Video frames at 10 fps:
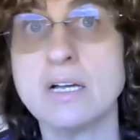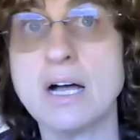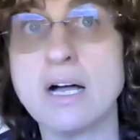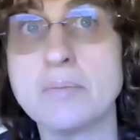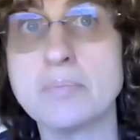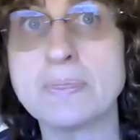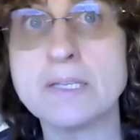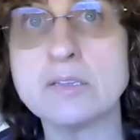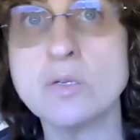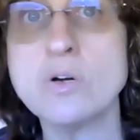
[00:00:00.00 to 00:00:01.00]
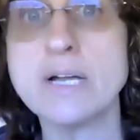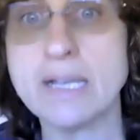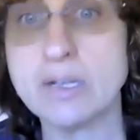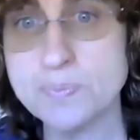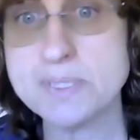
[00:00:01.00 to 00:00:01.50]
The law
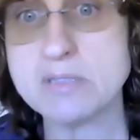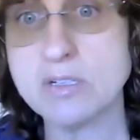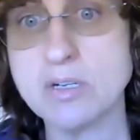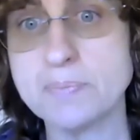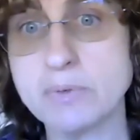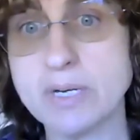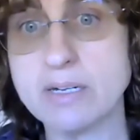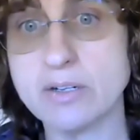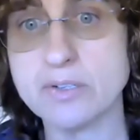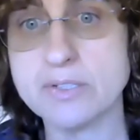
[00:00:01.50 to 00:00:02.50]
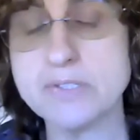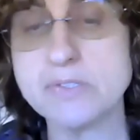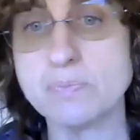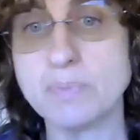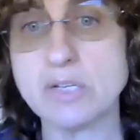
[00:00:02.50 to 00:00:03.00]
helps the copyright
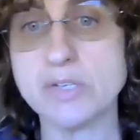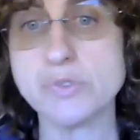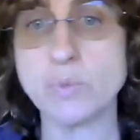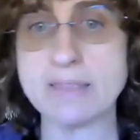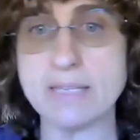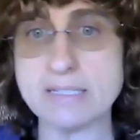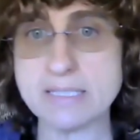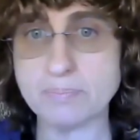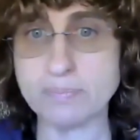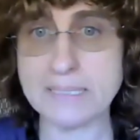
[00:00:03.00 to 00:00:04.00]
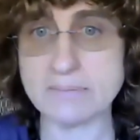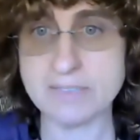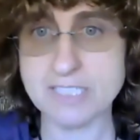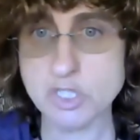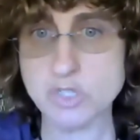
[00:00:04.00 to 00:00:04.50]
owners, because when there's a
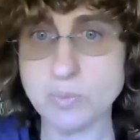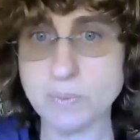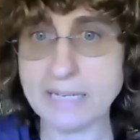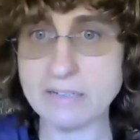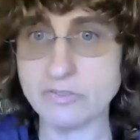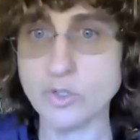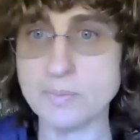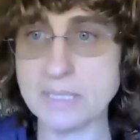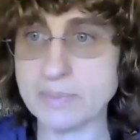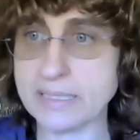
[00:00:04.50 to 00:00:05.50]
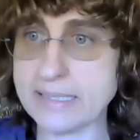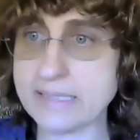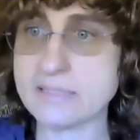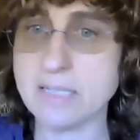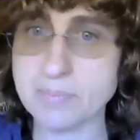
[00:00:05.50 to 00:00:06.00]
digital platform in
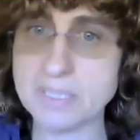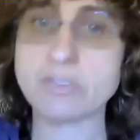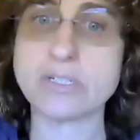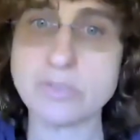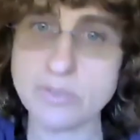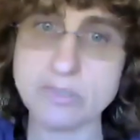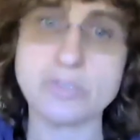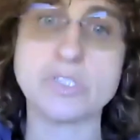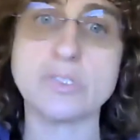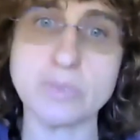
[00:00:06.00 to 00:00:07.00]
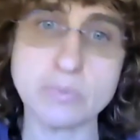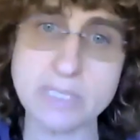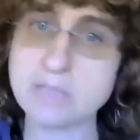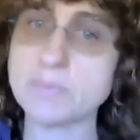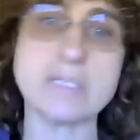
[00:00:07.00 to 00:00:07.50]
place like Pinterest or YouTube or
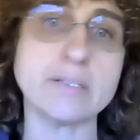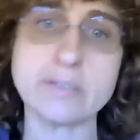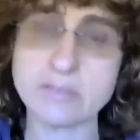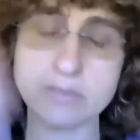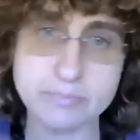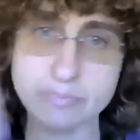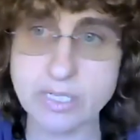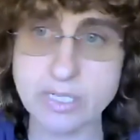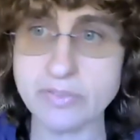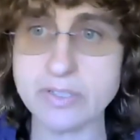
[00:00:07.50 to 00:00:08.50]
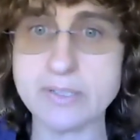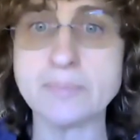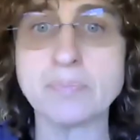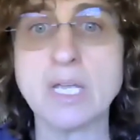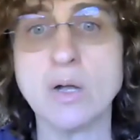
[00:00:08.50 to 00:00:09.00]
Wikipedia or whatever,
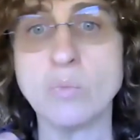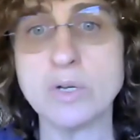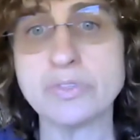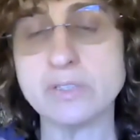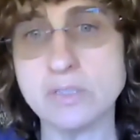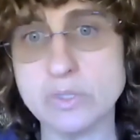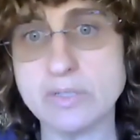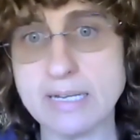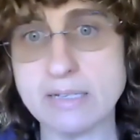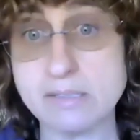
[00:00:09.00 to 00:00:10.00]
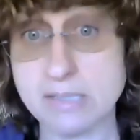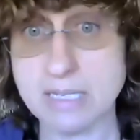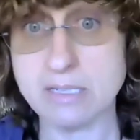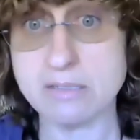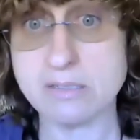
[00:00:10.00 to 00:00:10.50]
what the law now
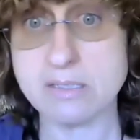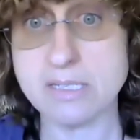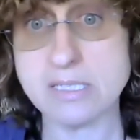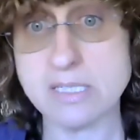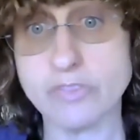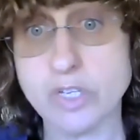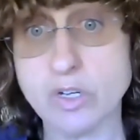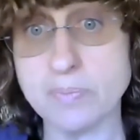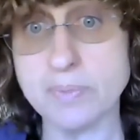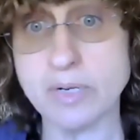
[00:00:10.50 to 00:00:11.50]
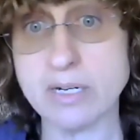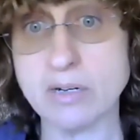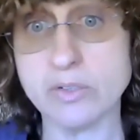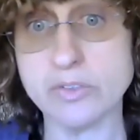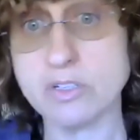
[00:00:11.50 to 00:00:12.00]
says is if the copyright
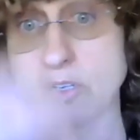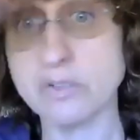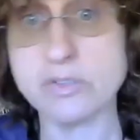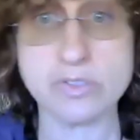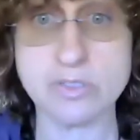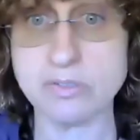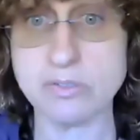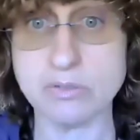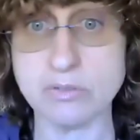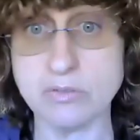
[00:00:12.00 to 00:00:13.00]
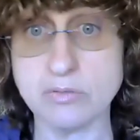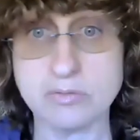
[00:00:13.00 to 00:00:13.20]
holder goes to